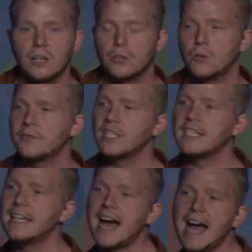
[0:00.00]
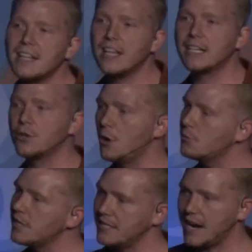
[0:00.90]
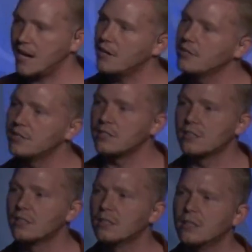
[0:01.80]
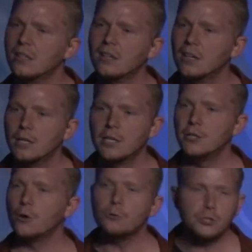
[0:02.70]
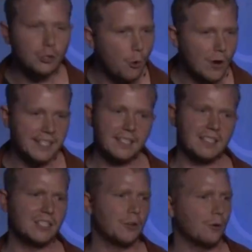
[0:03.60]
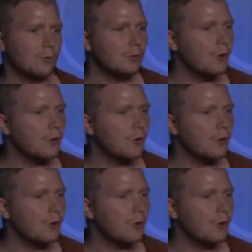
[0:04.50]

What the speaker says: You have to deny like your own desires, your own choices, and your own